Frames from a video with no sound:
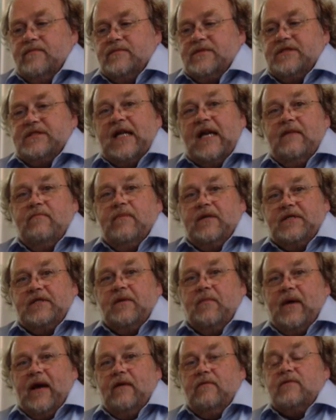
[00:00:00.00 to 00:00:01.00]
statement
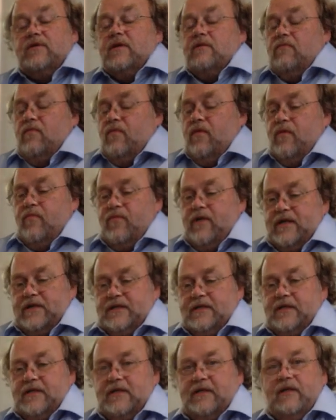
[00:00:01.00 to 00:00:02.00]
about the
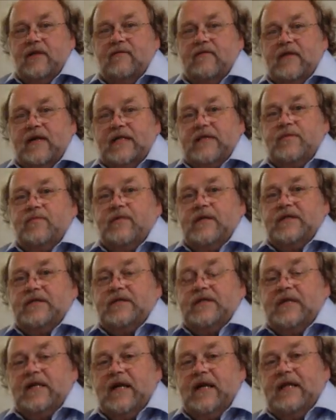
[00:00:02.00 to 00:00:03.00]
president, the vice
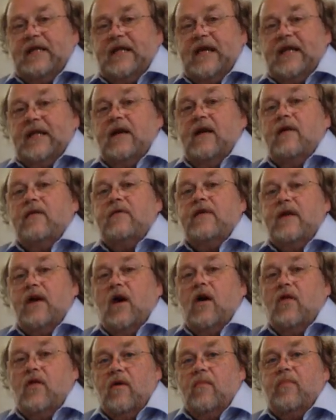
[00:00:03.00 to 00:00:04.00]
president, and then
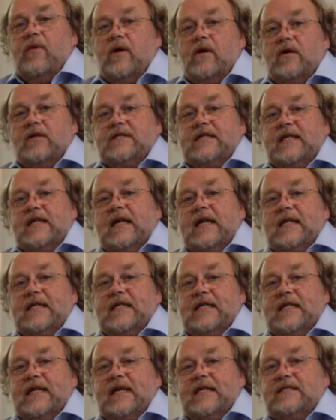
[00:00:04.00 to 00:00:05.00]
the other party
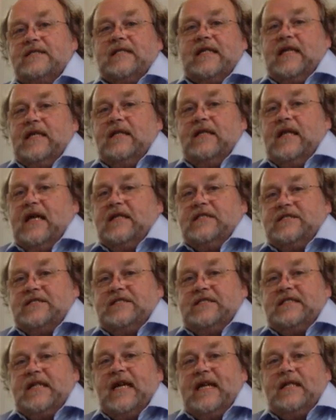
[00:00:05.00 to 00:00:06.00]
candidates in that
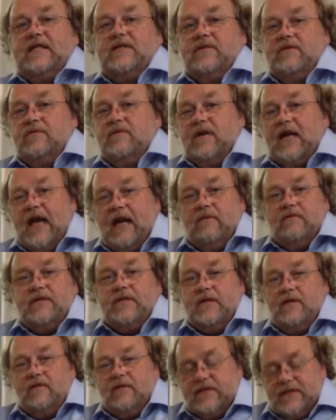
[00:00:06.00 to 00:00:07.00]
state or
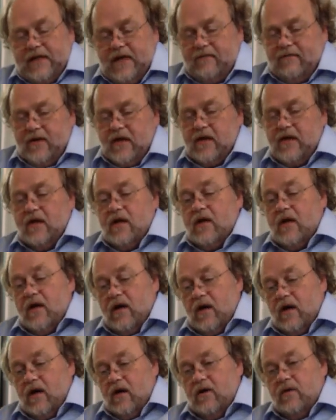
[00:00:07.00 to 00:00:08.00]
county or whatever
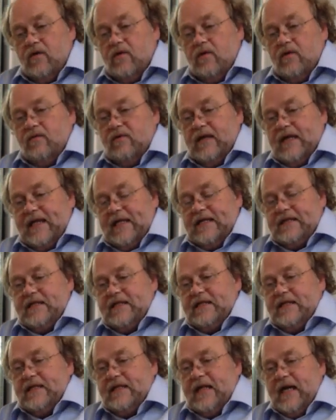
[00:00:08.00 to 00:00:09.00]
who are
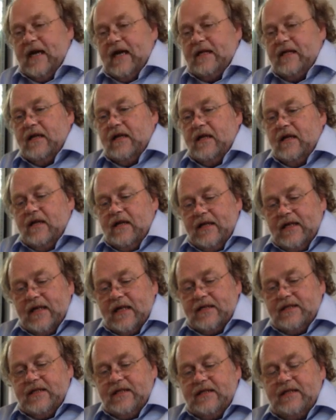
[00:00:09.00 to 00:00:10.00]
related to that. It
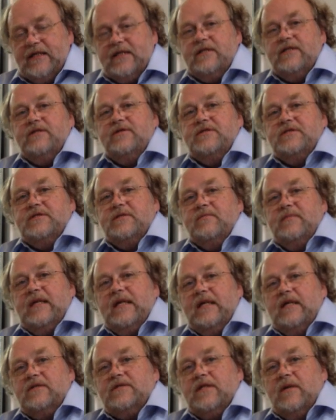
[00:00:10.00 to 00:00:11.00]
actually did used to
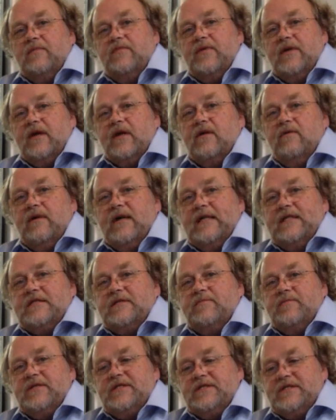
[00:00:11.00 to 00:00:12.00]
mean something quite
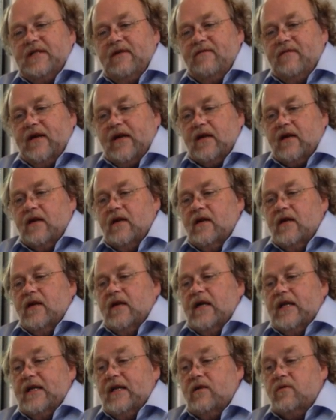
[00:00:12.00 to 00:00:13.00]
specific,
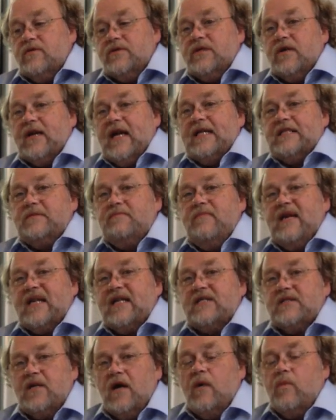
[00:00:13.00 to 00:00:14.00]
and it also gets
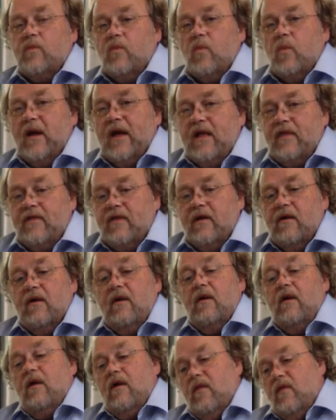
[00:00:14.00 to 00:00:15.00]
mixed up with
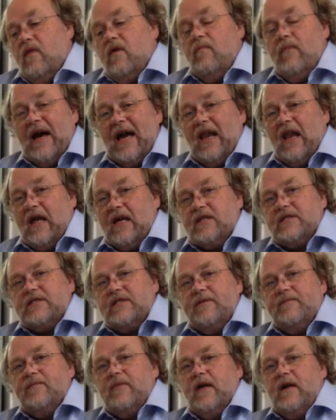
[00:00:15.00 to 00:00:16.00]
the
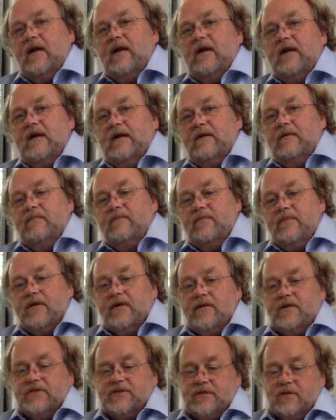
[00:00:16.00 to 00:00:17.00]
ballot,
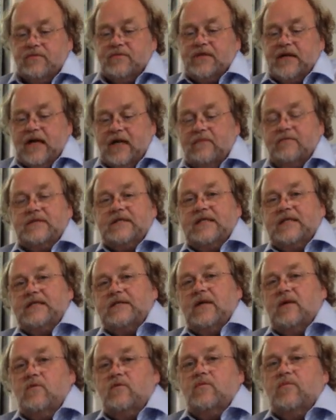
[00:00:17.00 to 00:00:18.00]
because sometimes
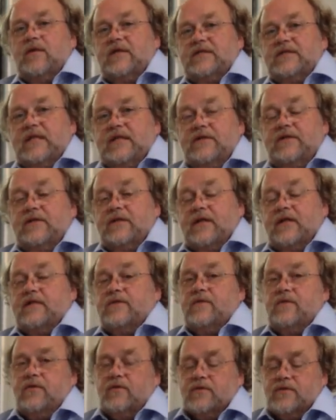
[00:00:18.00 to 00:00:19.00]
these old presidential
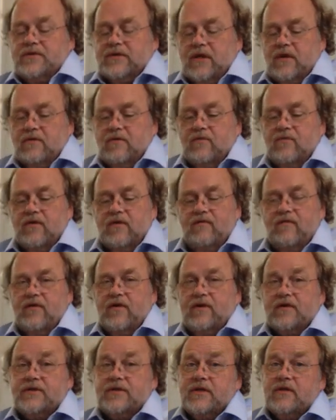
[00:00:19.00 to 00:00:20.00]
tickets were also
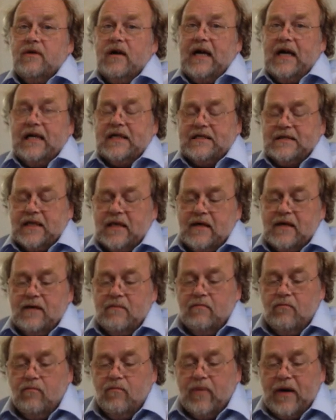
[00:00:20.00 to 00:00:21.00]
referred to as
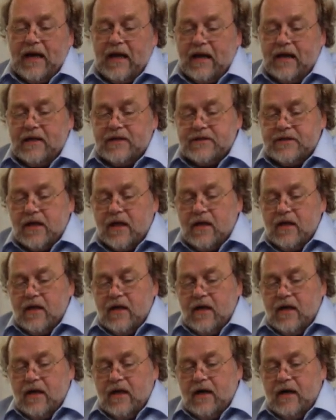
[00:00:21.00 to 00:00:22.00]
ballots.
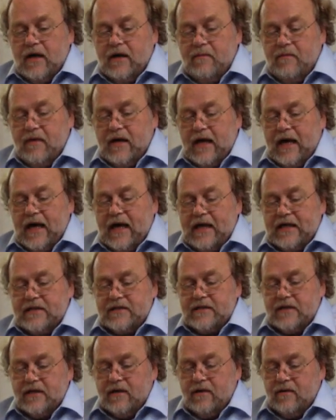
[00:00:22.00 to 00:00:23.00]

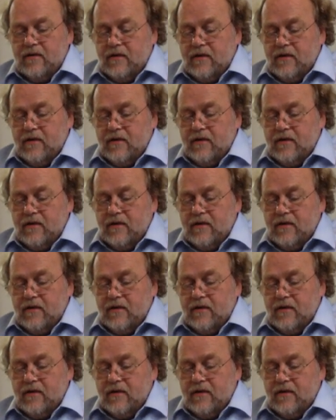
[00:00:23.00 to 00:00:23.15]
And